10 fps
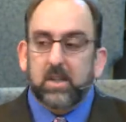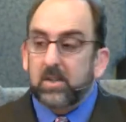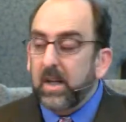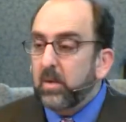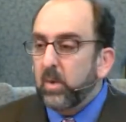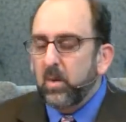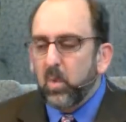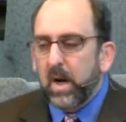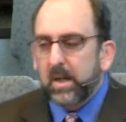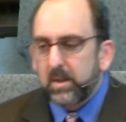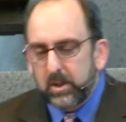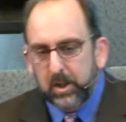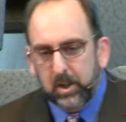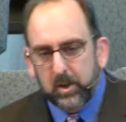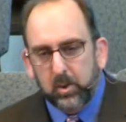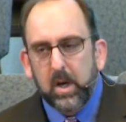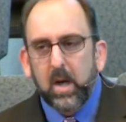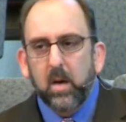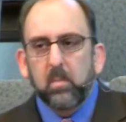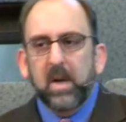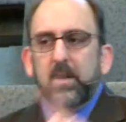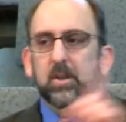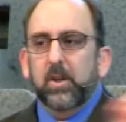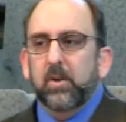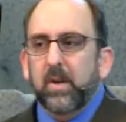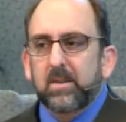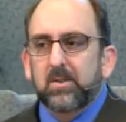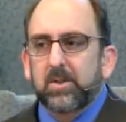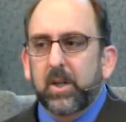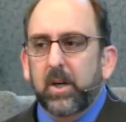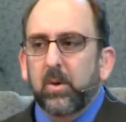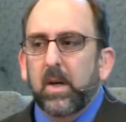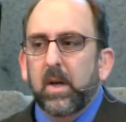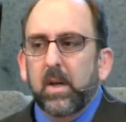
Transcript: He did what he wanted to do, but in doing so,